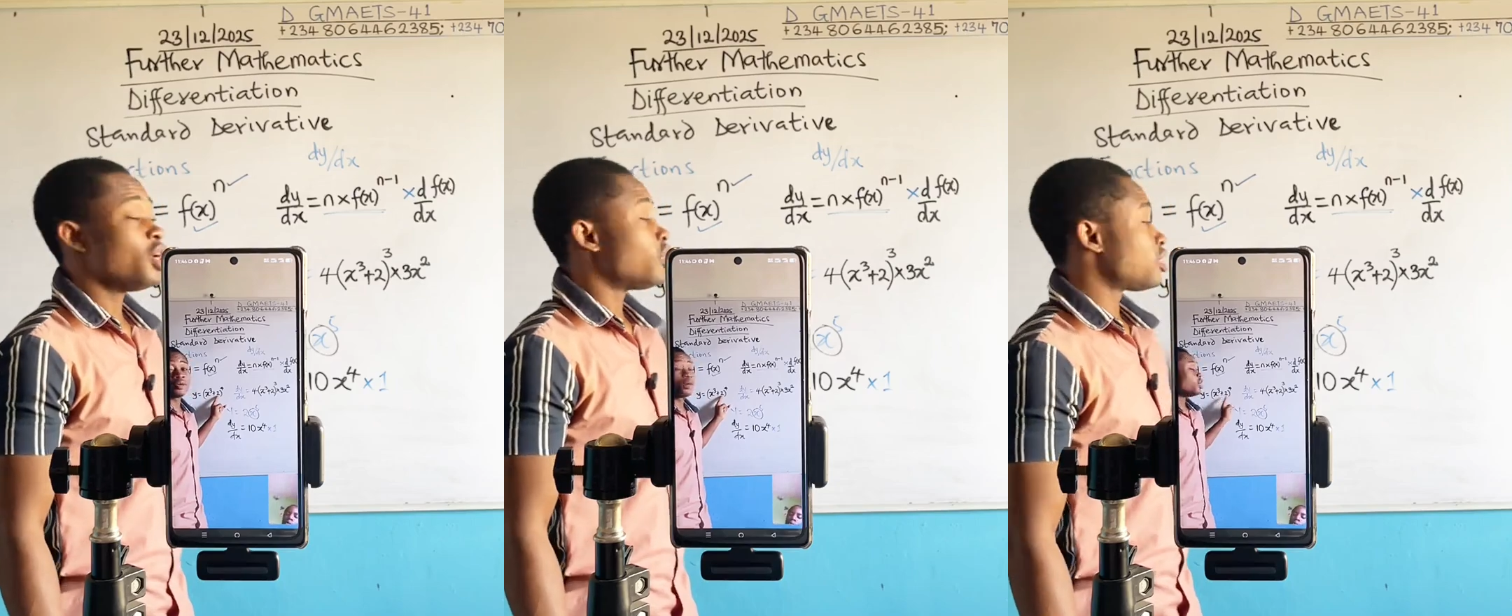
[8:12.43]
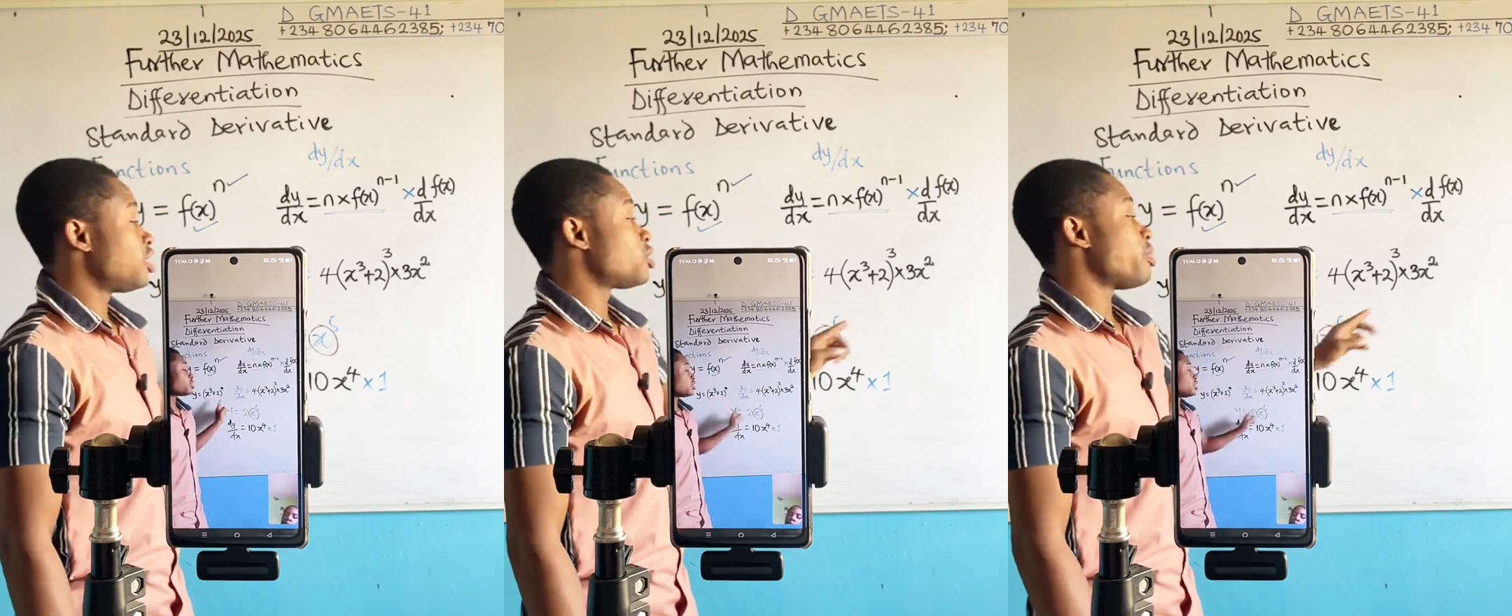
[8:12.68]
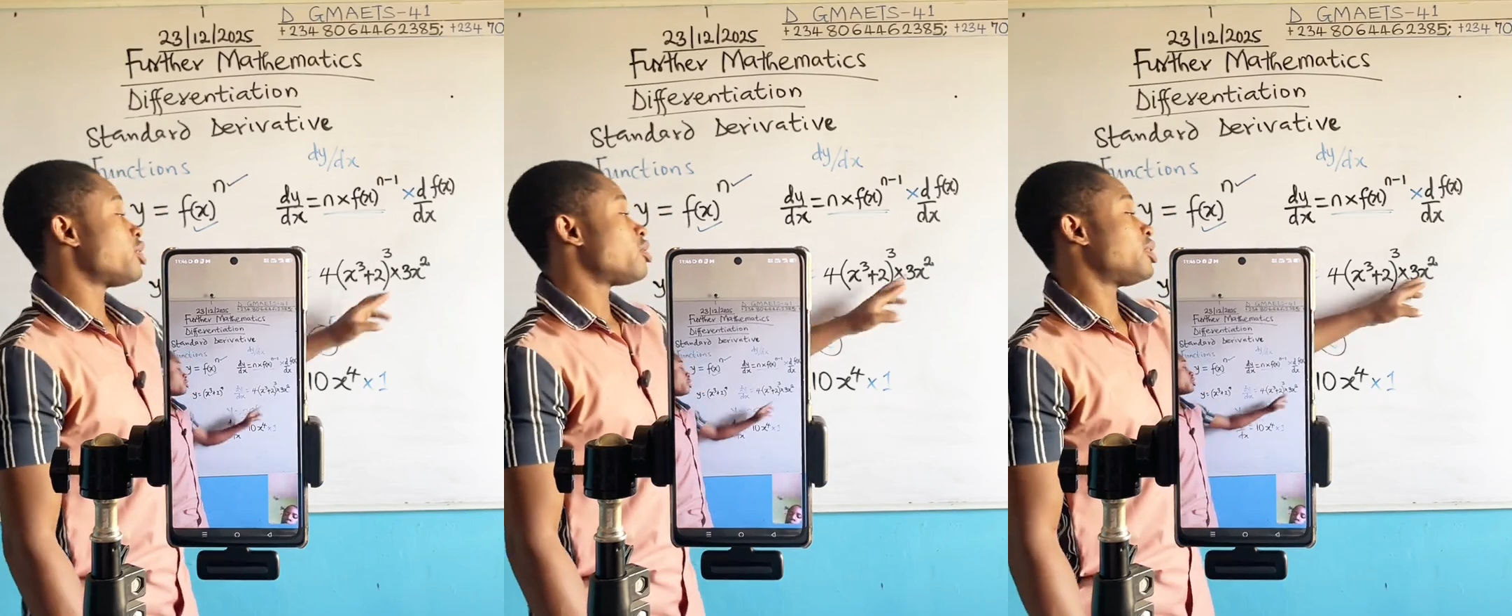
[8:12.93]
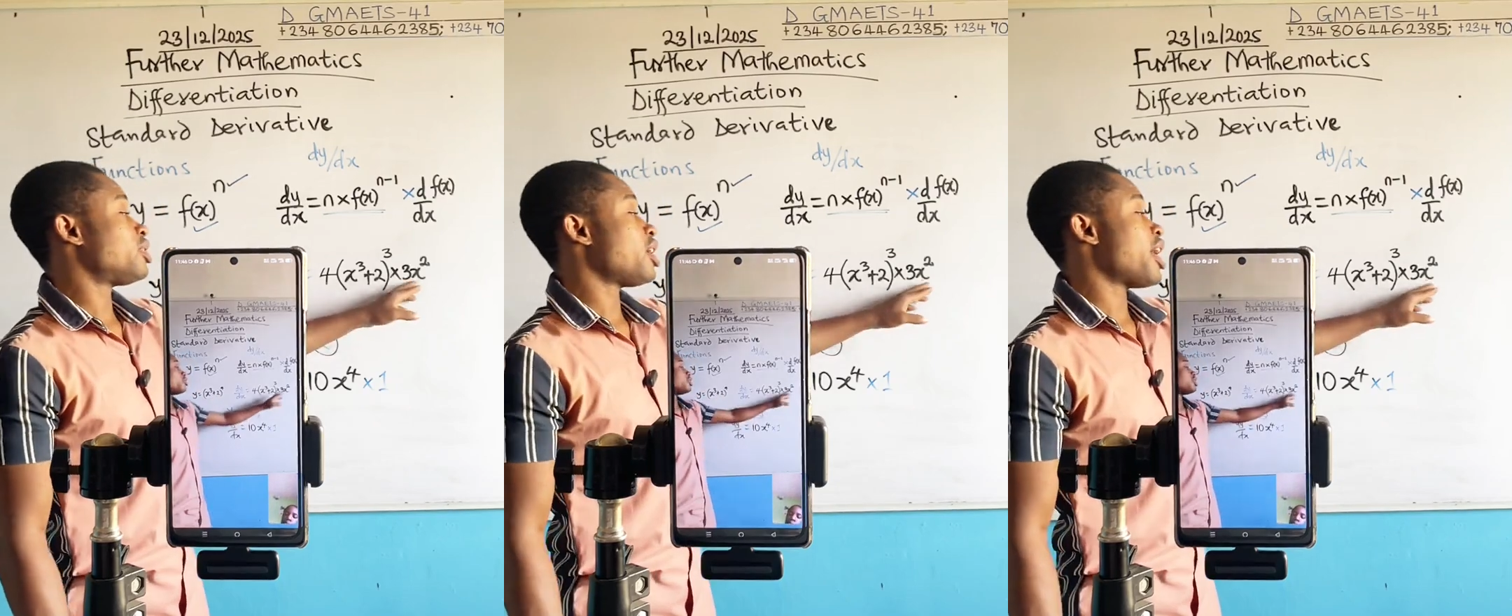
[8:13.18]
So this is meant to
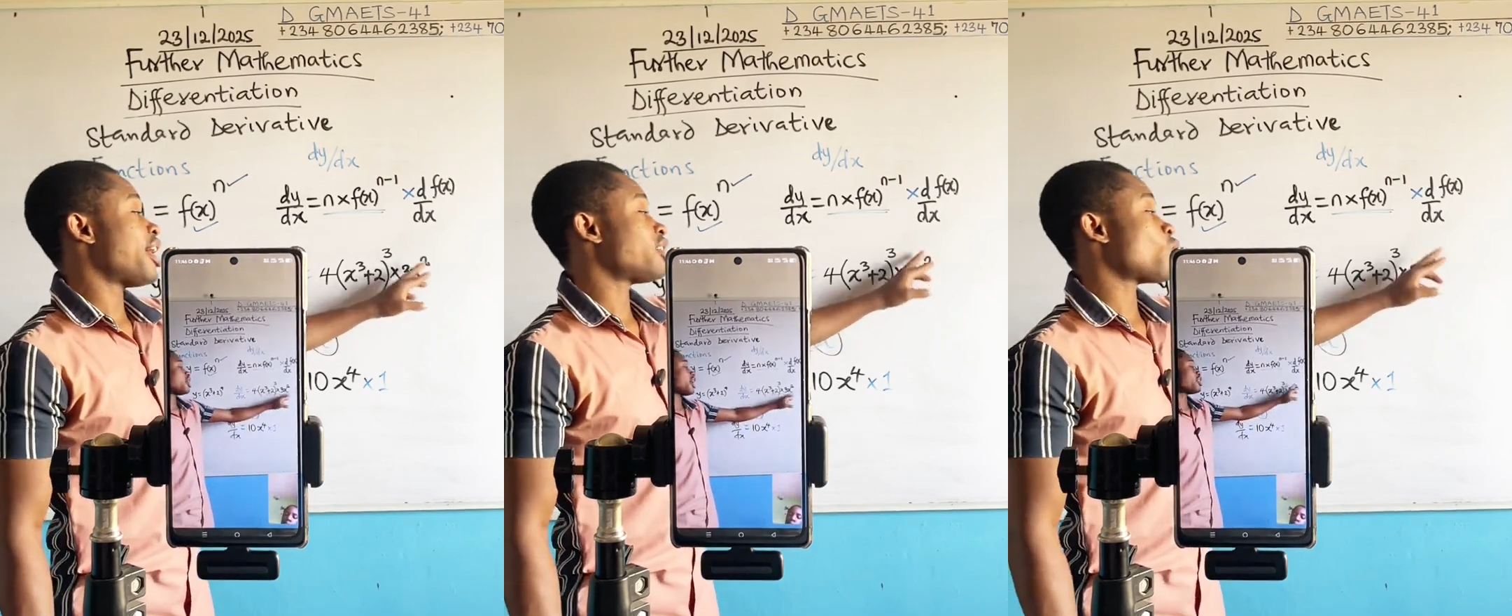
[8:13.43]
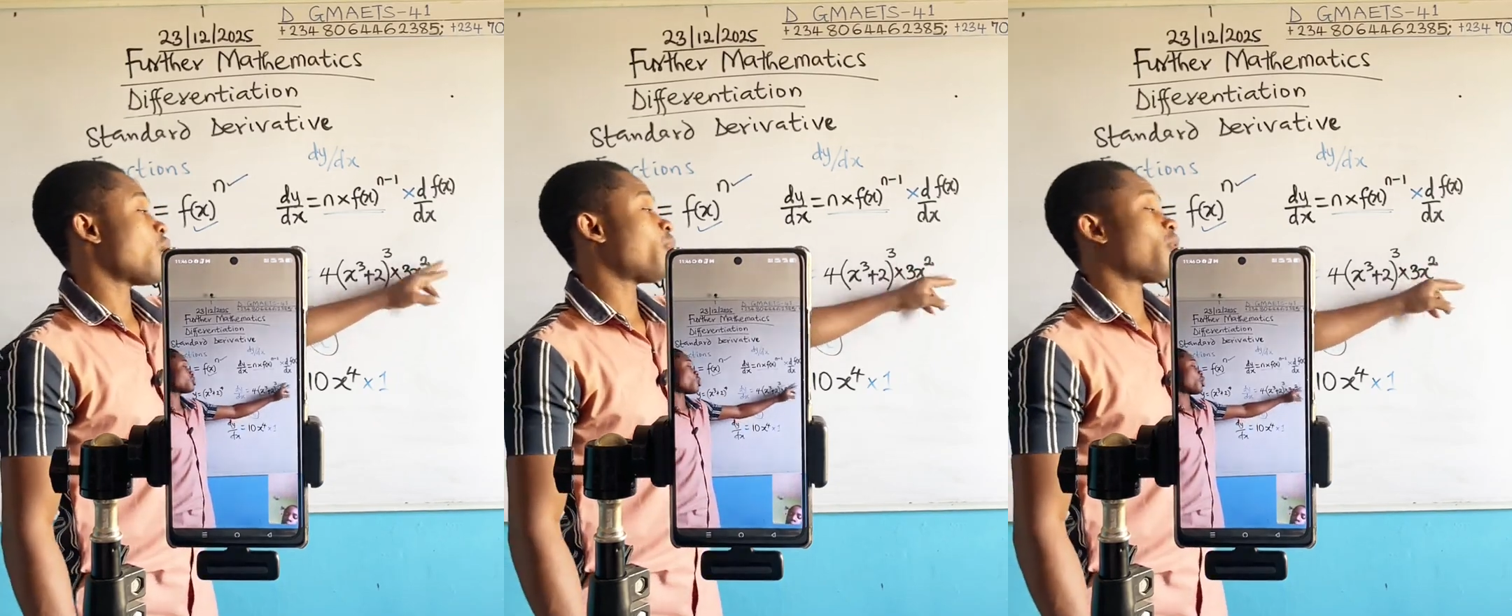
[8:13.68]
be 3x squared